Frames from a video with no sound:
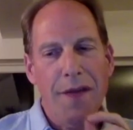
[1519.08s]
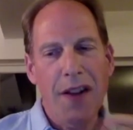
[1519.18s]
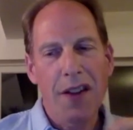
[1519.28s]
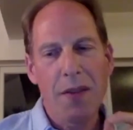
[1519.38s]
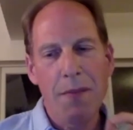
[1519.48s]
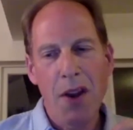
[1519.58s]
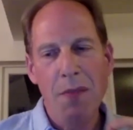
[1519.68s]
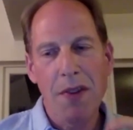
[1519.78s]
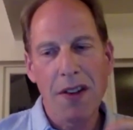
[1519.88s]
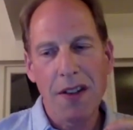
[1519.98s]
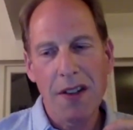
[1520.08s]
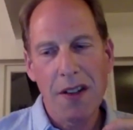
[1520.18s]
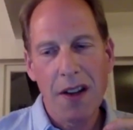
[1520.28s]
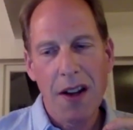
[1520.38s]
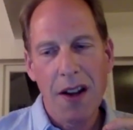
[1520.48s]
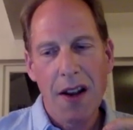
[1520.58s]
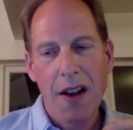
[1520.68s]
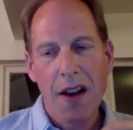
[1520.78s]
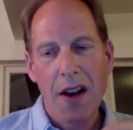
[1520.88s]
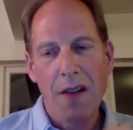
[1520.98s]
I felt the moment
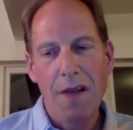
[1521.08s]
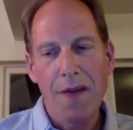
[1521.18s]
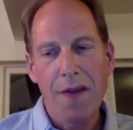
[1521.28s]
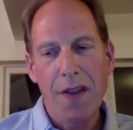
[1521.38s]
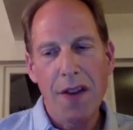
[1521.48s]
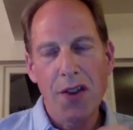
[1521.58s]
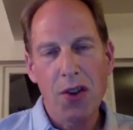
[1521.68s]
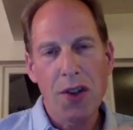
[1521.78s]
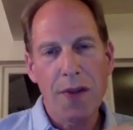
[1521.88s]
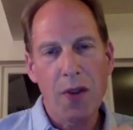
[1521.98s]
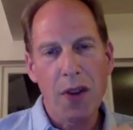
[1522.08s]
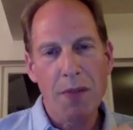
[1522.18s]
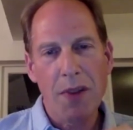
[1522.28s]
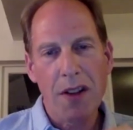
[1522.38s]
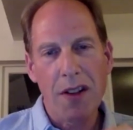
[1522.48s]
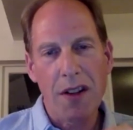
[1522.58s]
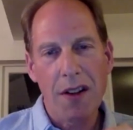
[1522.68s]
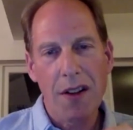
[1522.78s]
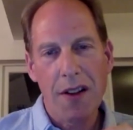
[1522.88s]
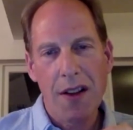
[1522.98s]
of the George Floyd
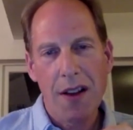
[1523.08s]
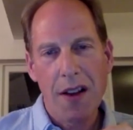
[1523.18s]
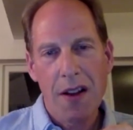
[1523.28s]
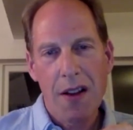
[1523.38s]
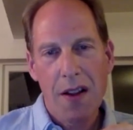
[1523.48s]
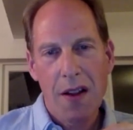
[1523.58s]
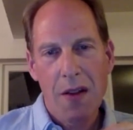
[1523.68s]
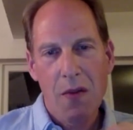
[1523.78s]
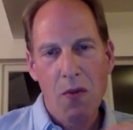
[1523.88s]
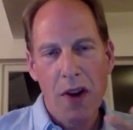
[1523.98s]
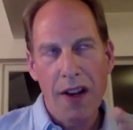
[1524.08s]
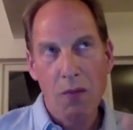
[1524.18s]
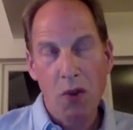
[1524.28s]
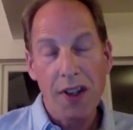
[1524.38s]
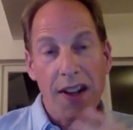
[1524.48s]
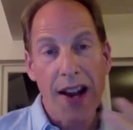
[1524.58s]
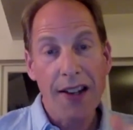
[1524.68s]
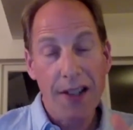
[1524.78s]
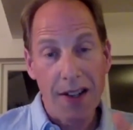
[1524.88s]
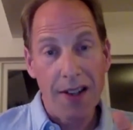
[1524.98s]
murder, it was a
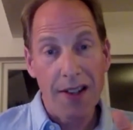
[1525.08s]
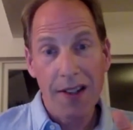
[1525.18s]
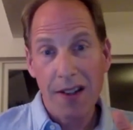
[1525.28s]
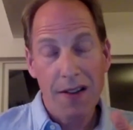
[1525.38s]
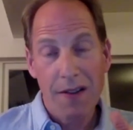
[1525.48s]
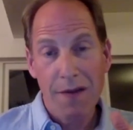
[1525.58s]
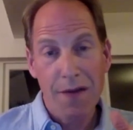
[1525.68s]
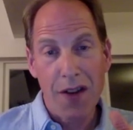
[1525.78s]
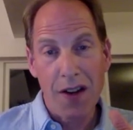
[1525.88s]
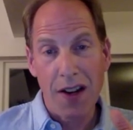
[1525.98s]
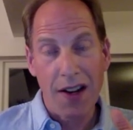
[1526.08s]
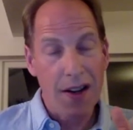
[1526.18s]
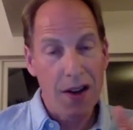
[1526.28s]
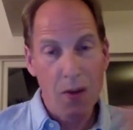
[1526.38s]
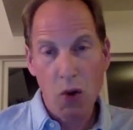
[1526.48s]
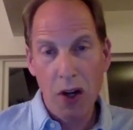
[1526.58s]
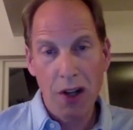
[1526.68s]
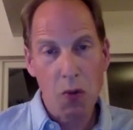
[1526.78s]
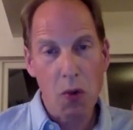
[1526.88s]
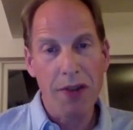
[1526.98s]
catalyst for like a
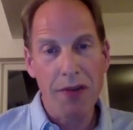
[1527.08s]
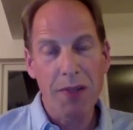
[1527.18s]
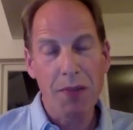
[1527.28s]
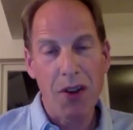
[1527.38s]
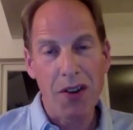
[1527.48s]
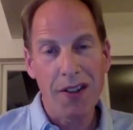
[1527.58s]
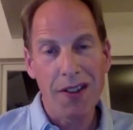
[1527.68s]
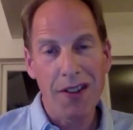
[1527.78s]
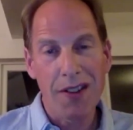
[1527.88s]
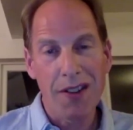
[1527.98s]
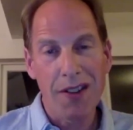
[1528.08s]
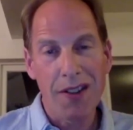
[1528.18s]
worldwide response.